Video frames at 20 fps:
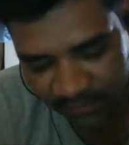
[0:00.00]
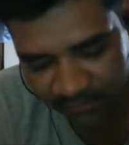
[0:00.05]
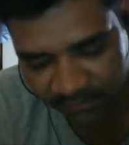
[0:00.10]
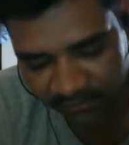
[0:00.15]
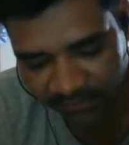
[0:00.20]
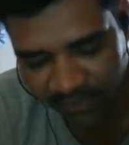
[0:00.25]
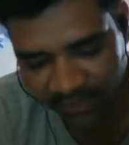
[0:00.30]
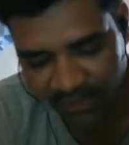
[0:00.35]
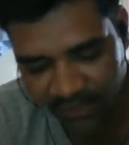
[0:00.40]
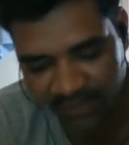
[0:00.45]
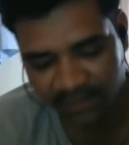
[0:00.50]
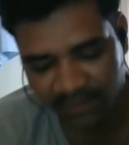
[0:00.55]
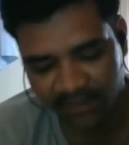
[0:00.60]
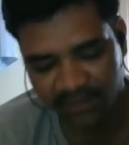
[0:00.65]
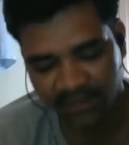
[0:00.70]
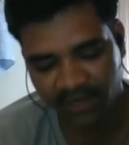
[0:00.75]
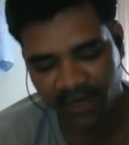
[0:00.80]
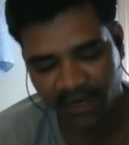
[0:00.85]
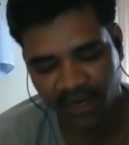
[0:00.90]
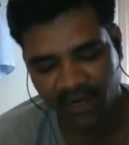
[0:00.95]
Well,
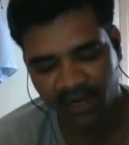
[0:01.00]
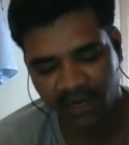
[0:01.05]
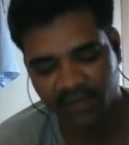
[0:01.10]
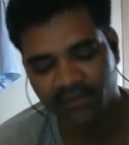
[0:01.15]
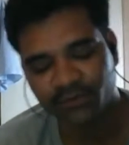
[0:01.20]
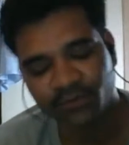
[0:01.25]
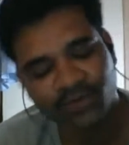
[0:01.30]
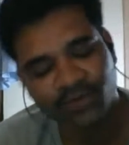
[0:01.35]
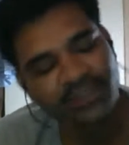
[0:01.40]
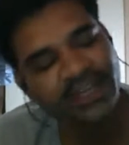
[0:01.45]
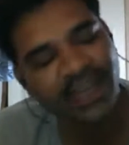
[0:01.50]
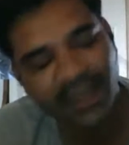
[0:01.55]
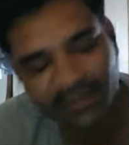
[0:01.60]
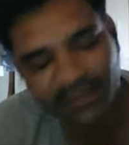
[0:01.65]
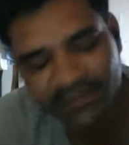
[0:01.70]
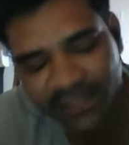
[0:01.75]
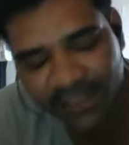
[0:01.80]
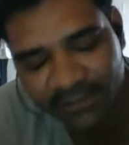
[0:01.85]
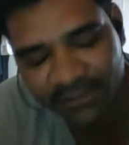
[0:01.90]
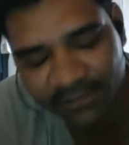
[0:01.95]
I don't have
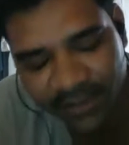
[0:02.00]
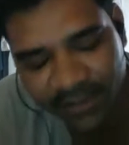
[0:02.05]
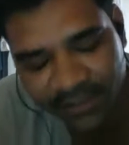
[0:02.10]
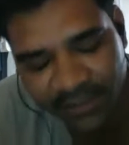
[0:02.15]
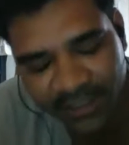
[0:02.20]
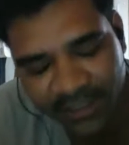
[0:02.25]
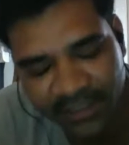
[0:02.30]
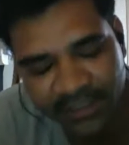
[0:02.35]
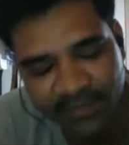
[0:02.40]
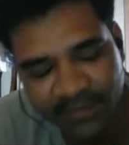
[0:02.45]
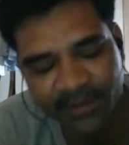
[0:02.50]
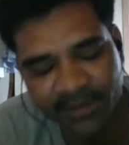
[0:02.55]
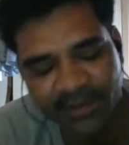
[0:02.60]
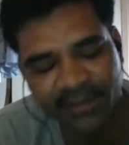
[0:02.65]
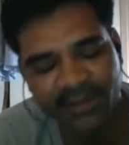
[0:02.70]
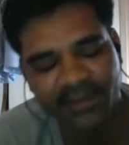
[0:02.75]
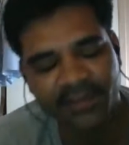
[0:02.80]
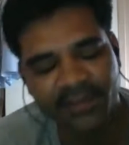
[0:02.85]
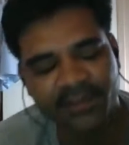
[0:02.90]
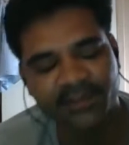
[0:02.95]
that one
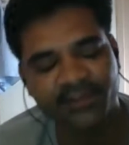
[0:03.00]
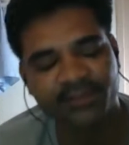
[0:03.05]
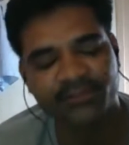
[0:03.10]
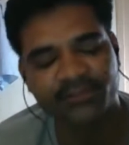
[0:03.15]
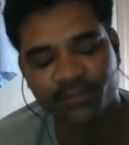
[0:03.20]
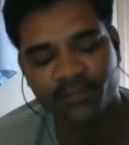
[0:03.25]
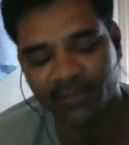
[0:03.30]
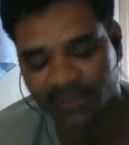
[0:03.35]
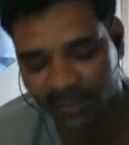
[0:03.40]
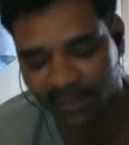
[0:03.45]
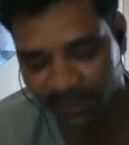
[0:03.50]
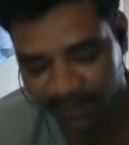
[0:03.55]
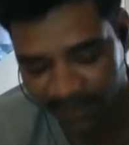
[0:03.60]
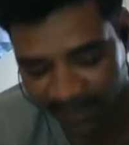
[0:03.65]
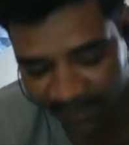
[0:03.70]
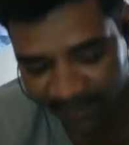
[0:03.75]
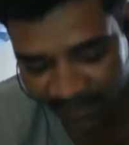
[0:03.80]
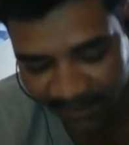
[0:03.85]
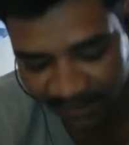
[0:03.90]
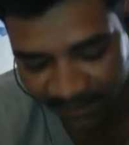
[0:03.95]
entrepreneur to become an
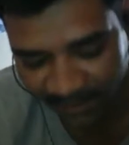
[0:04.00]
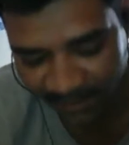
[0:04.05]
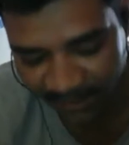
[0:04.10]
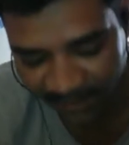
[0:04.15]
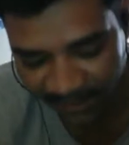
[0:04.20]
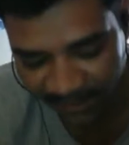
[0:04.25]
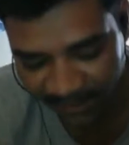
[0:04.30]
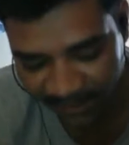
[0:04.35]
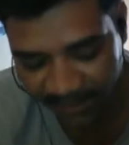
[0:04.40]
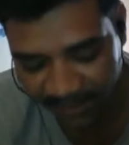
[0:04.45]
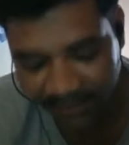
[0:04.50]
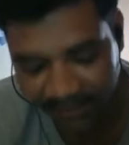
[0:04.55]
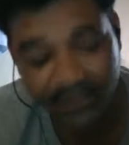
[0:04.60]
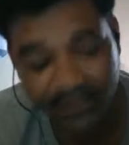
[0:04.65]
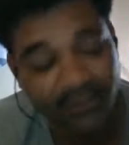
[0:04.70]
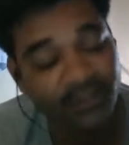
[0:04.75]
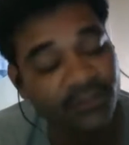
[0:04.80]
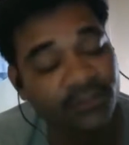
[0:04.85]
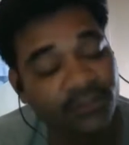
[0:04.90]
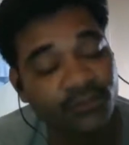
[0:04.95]
entrepreneur and
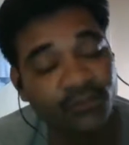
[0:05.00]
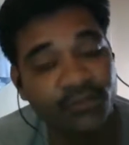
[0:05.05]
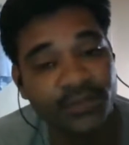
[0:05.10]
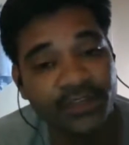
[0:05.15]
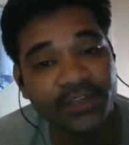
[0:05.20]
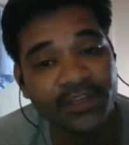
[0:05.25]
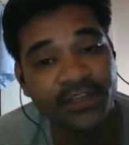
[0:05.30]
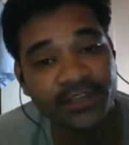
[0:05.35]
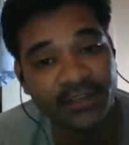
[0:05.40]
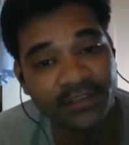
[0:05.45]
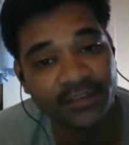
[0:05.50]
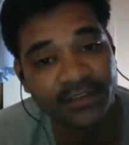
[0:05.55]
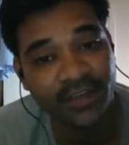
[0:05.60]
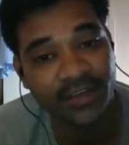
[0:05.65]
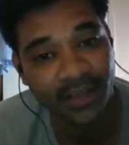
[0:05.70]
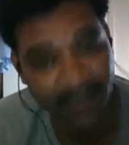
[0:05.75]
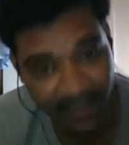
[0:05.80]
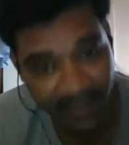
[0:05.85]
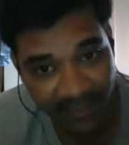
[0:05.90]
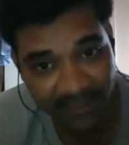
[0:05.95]
to be an
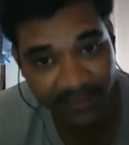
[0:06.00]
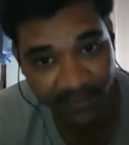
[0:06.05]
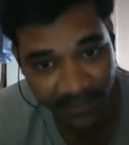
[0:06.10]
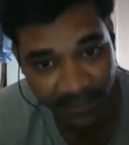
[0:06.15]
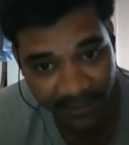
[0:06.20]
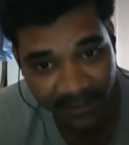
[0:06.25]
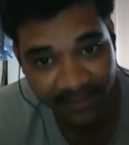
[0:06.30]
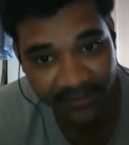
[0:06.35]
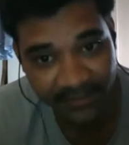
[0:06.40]
entrepreneur.